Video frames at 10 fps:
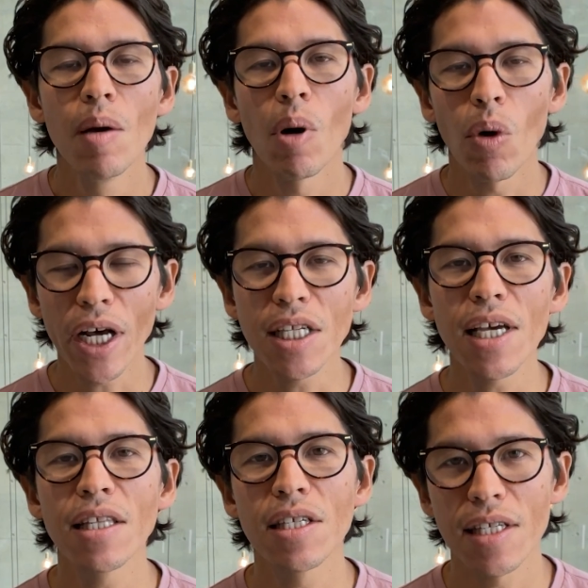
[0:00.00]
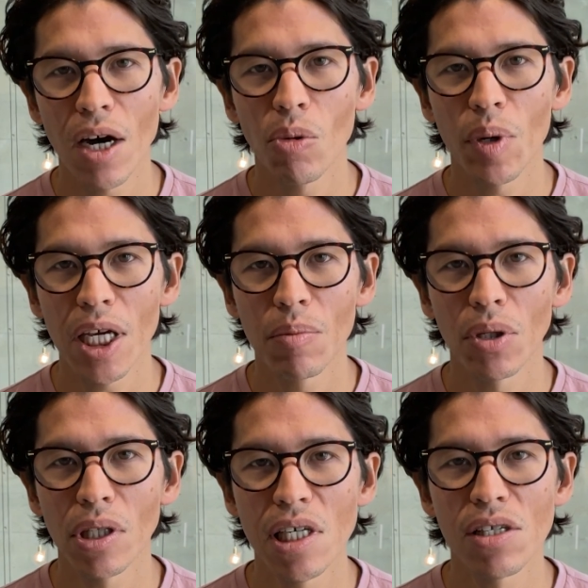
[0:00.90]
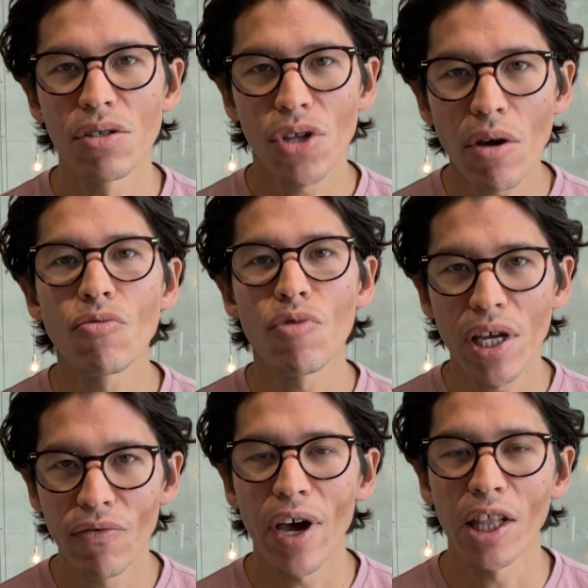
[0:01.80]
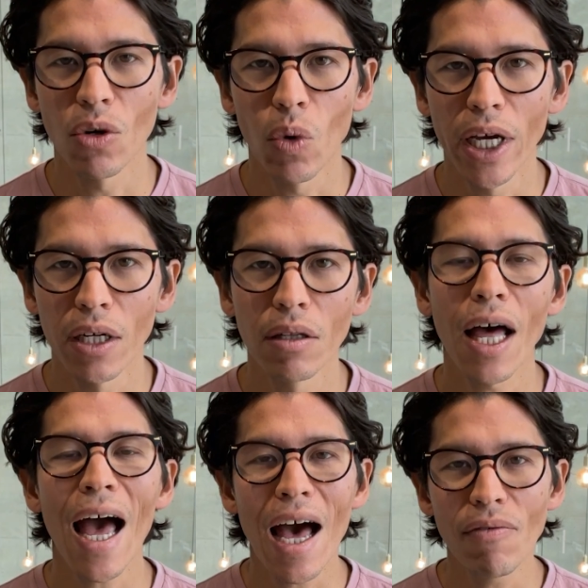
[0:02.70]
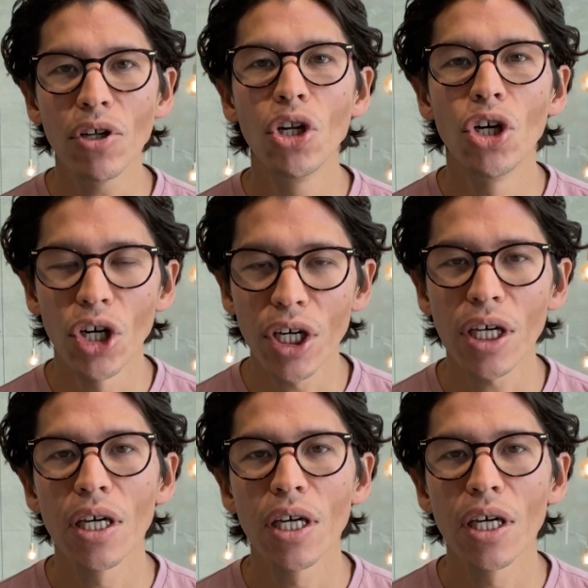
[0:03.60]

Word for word: But what I tend to tell people is don't reinvent the wheel. Have a look